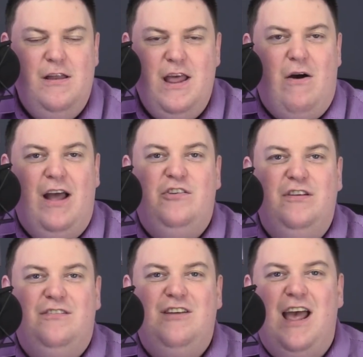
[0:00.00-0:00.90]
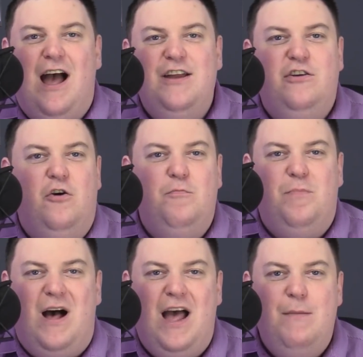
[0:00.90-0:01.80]
Now, I should say, I
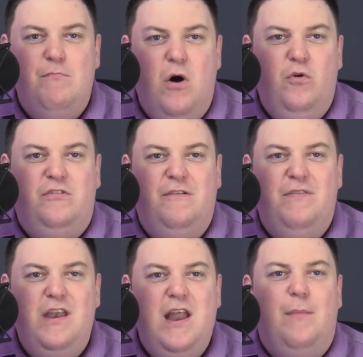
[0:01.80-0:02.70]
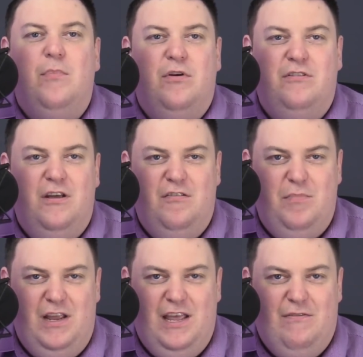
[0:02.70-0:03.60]
don't buy most of the numbers that
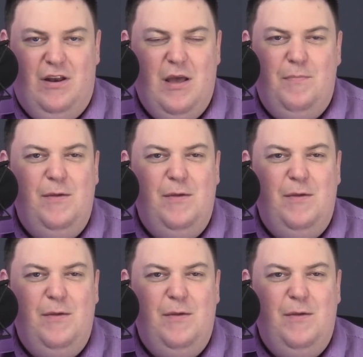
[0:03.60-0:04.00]
have been given.